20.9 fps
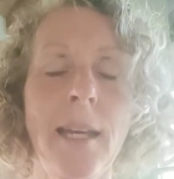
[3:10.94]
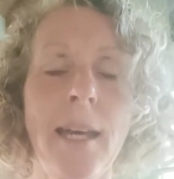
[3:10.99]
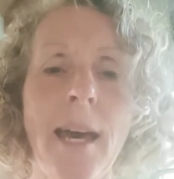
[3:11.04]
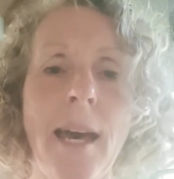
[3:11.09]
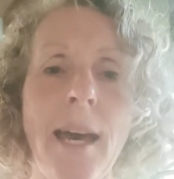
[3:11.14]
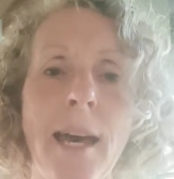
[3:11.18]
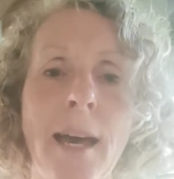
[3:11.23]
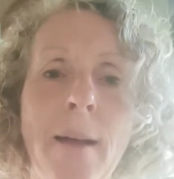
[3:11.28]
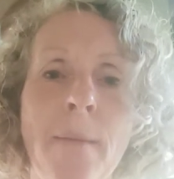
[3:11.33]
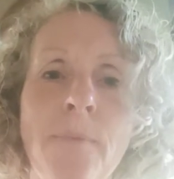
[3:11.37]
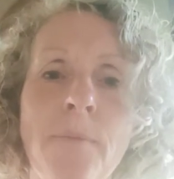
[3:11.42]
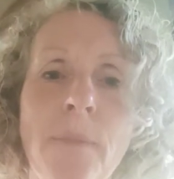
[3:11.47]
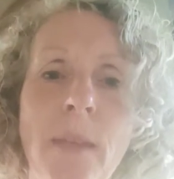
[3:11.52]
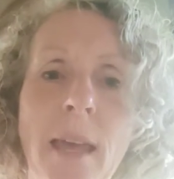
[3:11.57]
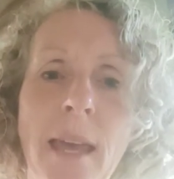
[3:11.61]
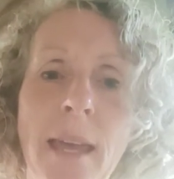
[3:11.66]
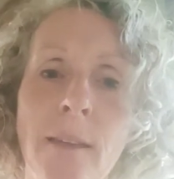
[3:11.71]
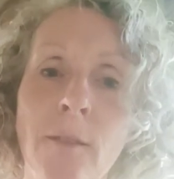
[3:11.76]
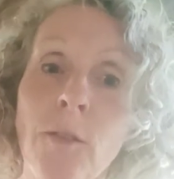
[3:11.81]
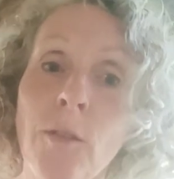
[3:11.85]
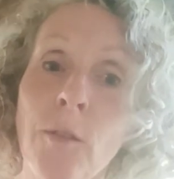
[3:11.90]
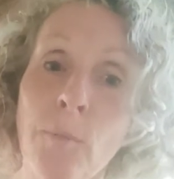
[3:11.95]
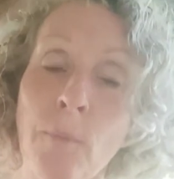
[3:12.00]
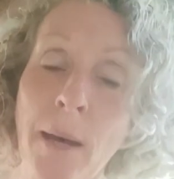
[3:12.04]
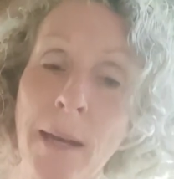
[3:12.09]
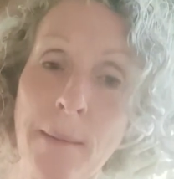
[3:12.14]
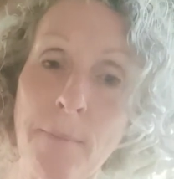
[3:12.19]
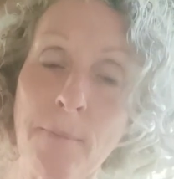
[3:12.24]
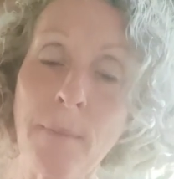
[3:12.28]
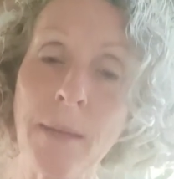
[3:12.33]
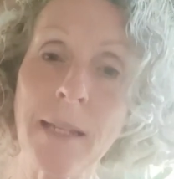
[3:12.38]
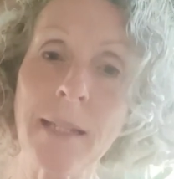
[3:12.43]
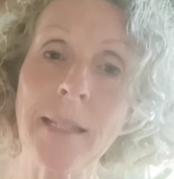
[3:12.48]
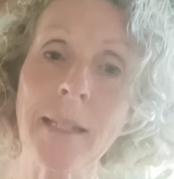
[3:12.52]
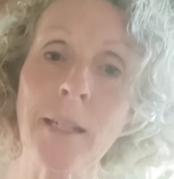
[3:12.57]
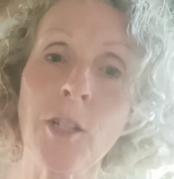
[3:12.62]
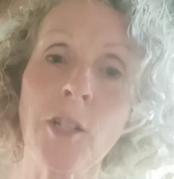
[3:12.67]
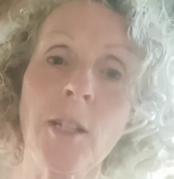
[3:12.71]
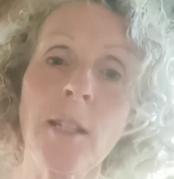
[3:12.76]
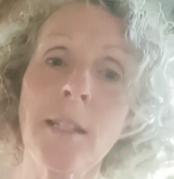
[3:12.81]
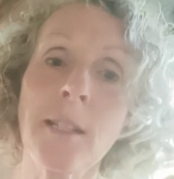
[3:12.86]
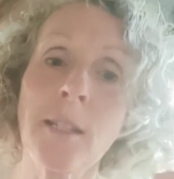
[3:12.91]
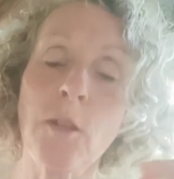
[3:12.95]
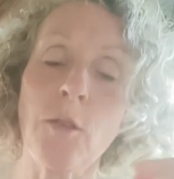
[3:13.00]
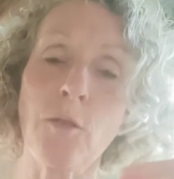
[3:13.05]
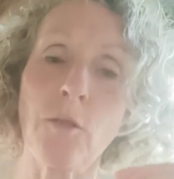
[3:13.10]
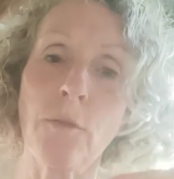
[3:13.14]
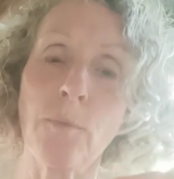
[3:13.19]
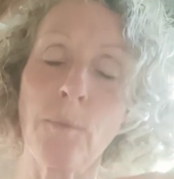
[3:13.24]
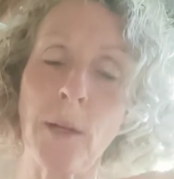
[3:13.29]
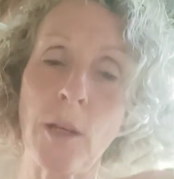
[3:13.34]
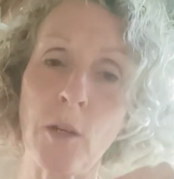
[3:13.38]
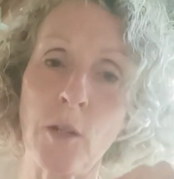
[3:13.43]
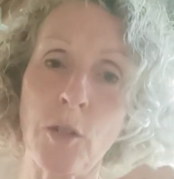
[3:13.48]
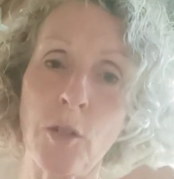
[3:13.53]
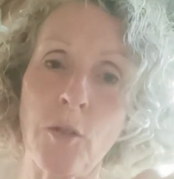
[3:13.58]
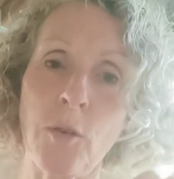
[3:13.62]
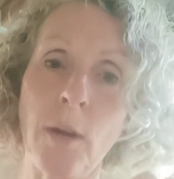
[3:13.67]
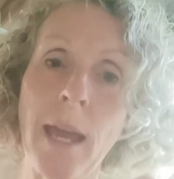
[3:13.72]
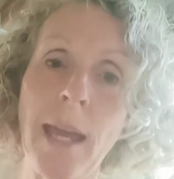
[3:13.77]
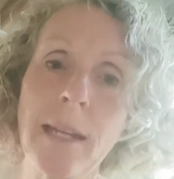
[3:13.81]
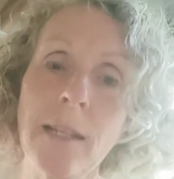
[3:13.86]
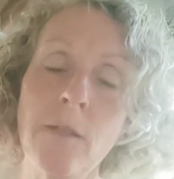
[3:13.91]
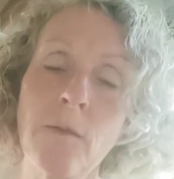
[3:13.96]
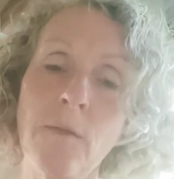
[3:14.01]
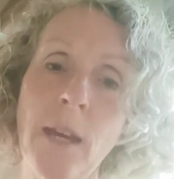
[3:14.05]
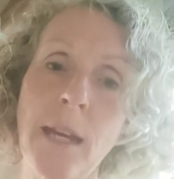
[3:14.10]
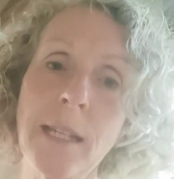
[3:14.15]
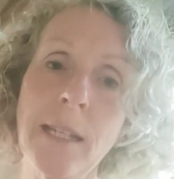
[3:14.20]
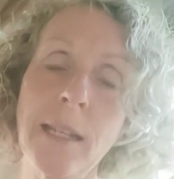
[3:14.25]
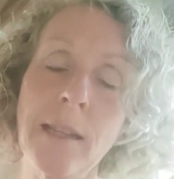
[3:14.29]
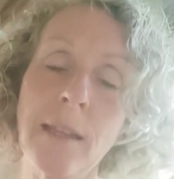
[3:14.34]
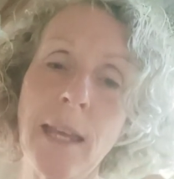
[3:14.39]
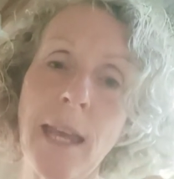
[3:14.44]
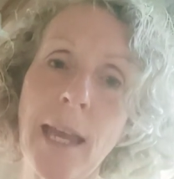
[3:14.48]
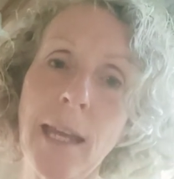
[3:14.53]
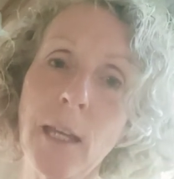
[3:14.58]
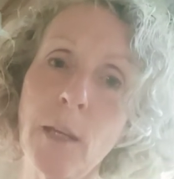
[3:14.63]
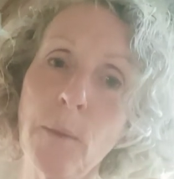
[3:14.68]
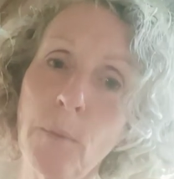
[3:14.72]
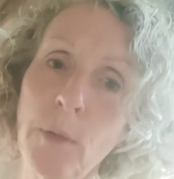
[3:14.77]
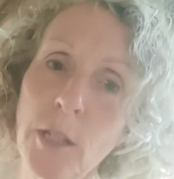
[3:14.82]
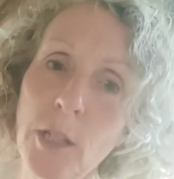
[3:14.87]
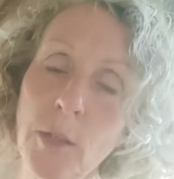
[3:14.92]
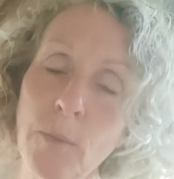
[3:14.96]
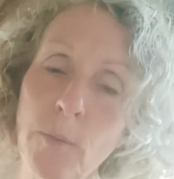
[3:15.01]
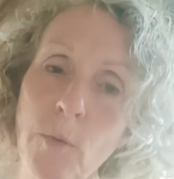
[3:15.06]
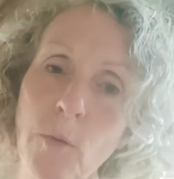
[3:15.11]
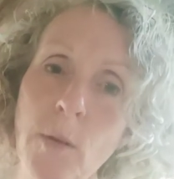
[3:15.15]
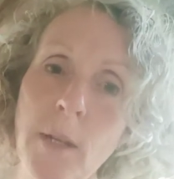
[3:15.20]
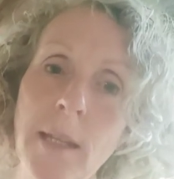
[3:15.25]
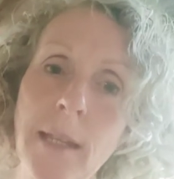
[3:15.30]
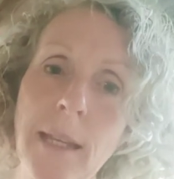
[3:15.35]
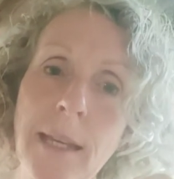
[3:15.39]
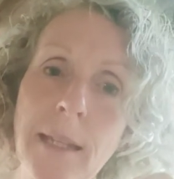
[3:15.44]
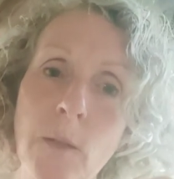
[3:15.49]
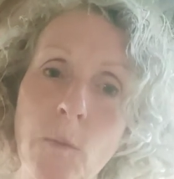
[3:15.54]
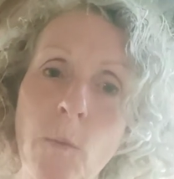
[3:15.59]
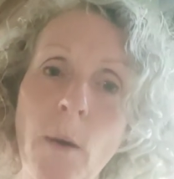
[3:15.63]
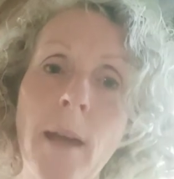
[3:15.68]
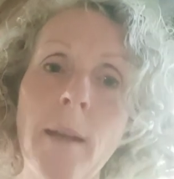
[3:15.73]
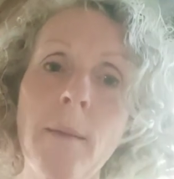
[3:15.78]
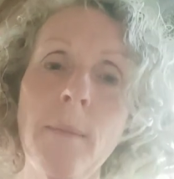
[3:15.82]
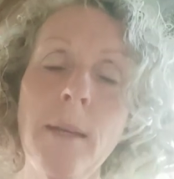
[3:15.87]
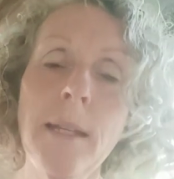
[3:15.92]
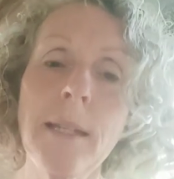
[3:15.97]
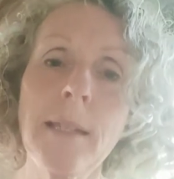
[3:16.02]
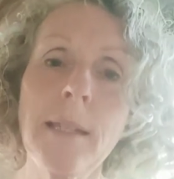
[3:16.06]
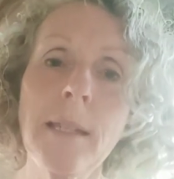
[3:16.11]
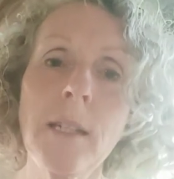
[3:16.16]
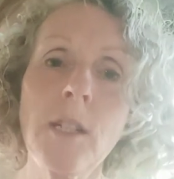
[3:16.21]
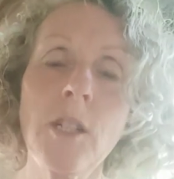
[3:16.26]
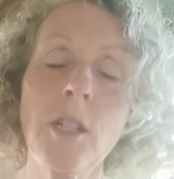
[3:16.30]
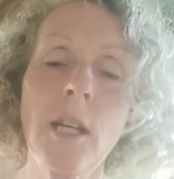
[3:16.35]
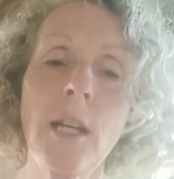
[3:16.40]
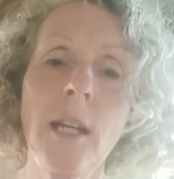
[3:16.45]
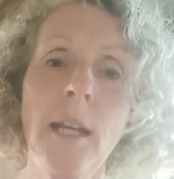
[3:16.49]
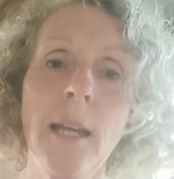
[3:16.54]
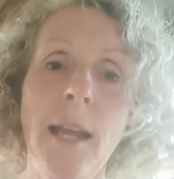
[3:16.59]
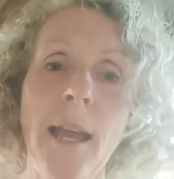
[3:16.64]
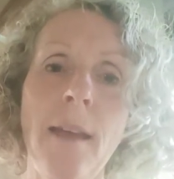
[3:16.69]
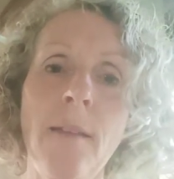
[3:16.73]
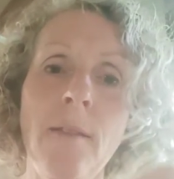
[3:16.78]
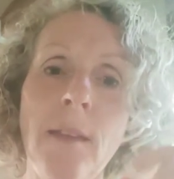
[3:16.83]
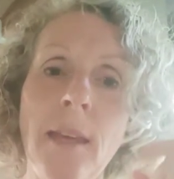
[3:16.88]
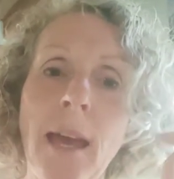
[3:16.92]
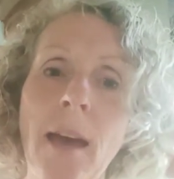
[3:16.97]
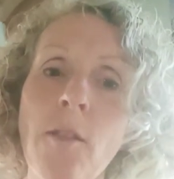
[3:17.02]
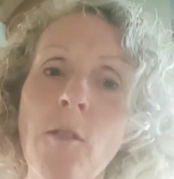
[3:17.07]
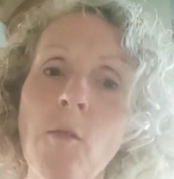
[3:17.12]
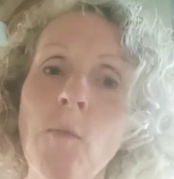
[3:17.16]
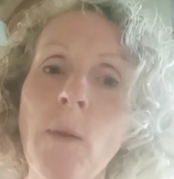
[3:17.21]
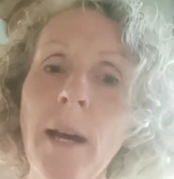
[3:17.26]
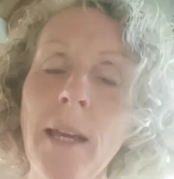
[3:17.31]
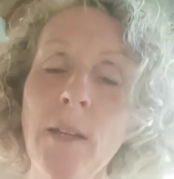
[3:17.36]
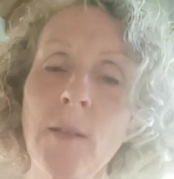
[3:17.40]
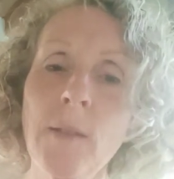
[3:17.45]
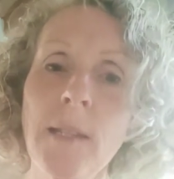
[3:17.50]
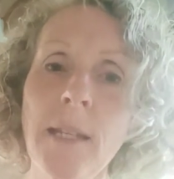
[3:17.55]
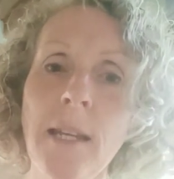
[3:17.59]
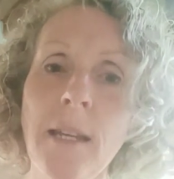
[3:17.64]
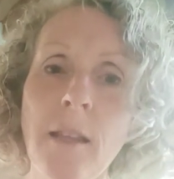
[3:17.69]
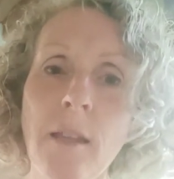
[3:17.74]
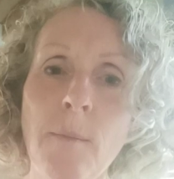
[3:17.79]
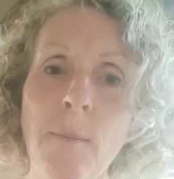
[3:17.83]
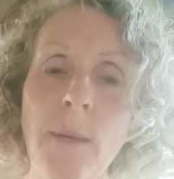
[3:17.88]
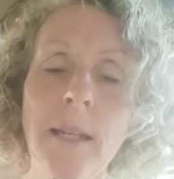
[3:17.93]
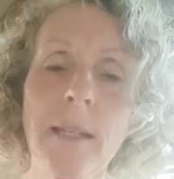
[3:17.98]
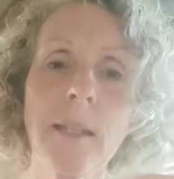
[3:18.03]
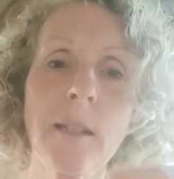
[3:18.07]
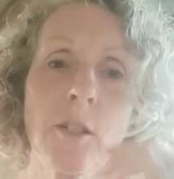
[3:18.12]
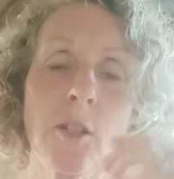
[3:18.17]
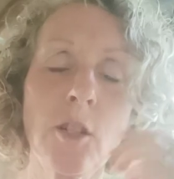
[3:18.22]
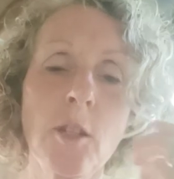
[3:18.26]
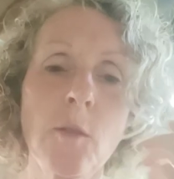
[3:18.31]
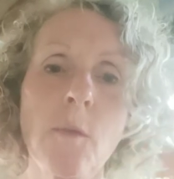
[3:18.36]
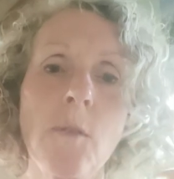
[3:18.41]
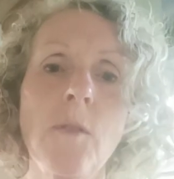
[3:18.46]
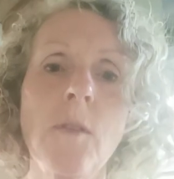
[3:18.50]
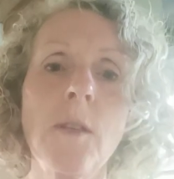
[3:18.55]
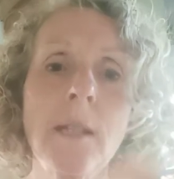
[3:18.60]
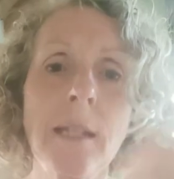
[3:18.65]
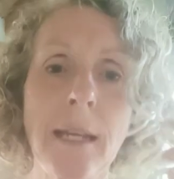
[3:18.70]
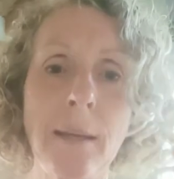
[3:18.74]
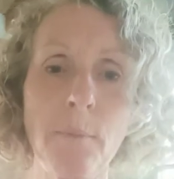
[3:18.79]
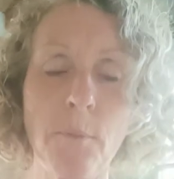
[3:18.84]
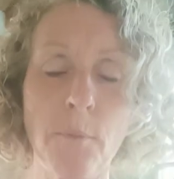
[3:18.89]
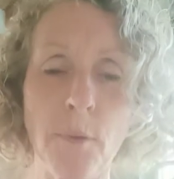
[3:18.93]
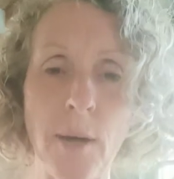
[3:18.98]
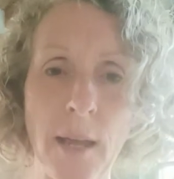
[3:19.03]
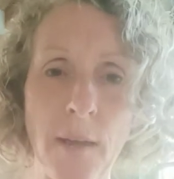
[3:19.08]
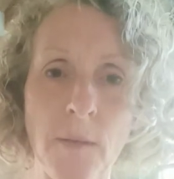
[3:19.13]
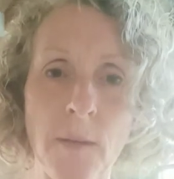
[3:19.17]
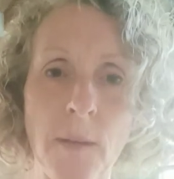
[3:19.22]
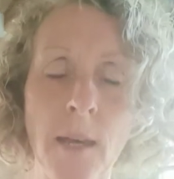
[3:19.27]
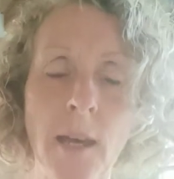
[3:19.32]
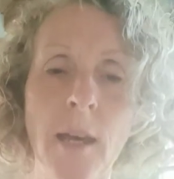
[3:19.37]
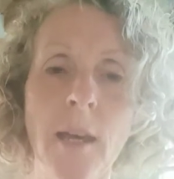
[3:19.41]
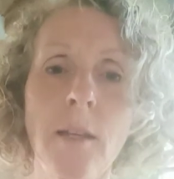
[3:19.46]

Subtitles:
And the message is, because you're activating the acupressure point, that's one message, and the other way you're sending the message is with the deep breath.